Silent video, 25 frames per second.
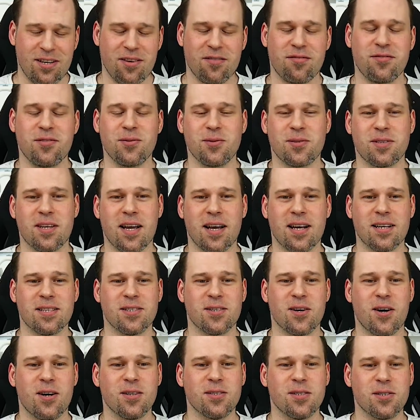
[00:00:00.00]
in a few
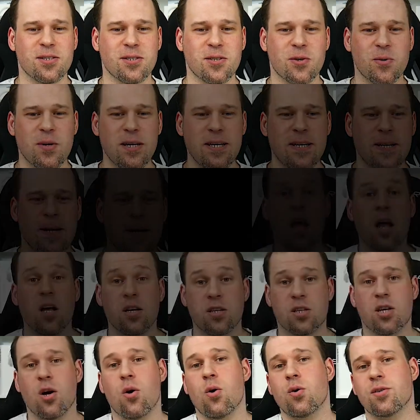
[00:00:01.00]
seconds on the screen.
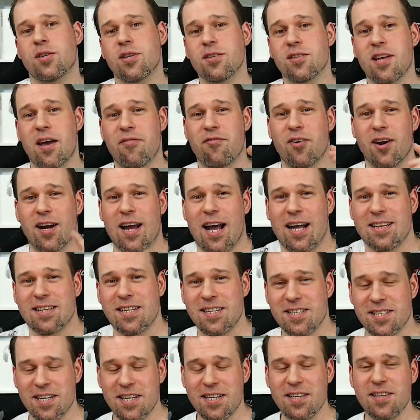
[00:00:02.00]
So since I forgot
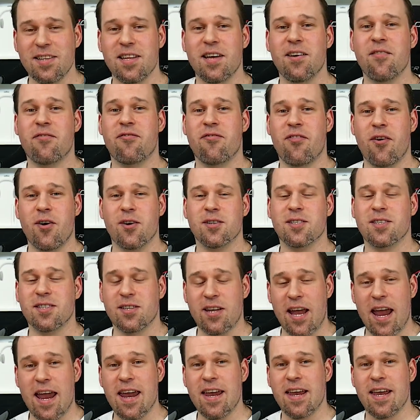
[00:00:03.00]
this in the first
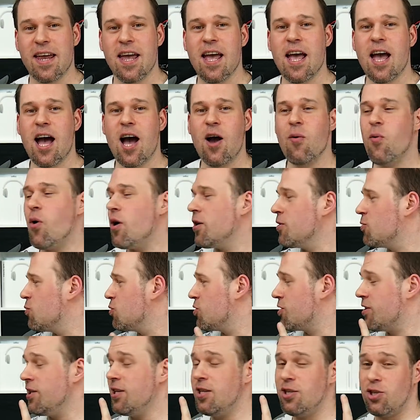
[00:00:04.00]
take, I wanted to
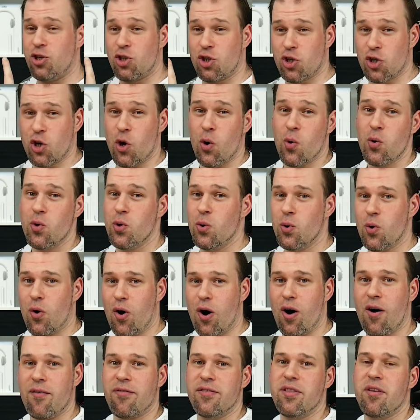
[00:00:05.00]
still show you
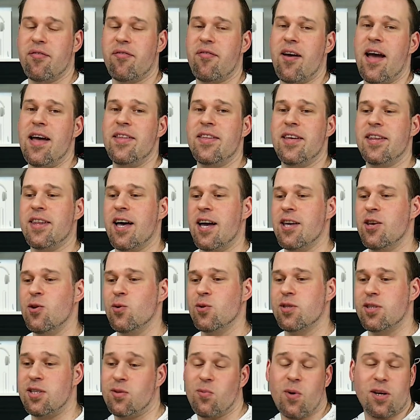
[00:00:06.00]
off the fan that I
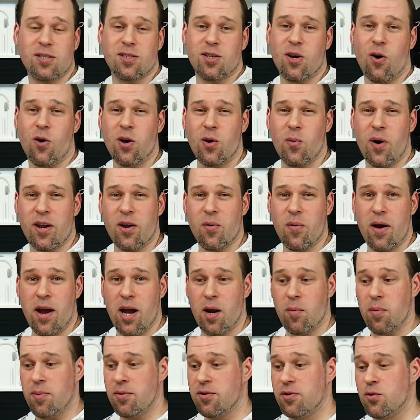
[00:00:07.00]
used. It was the only one
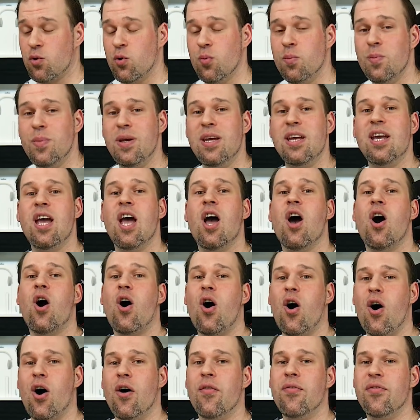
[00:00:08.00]
available to me
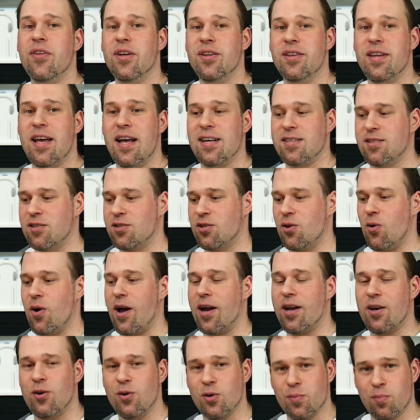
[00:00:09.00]
on the desk, so I
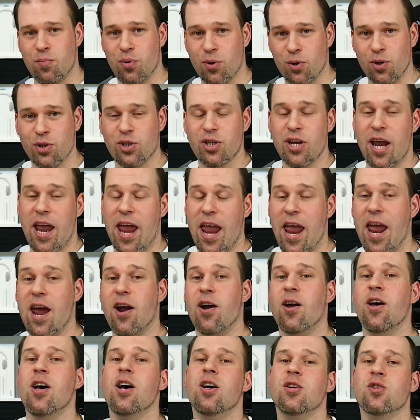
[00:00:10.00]
could push
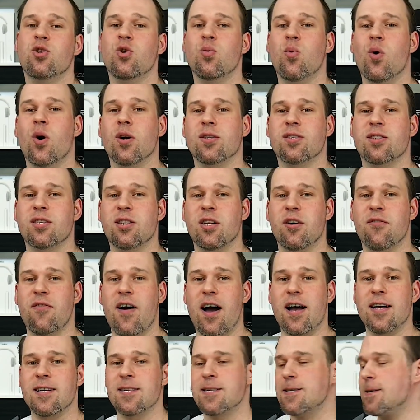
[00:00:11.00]
air towards the
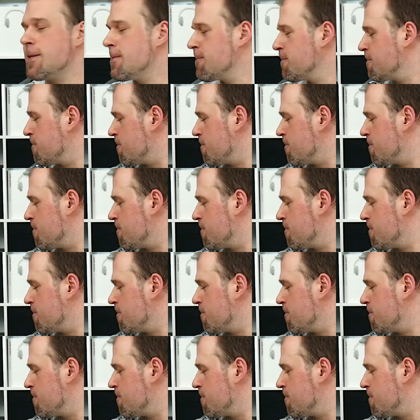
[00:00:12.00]
device.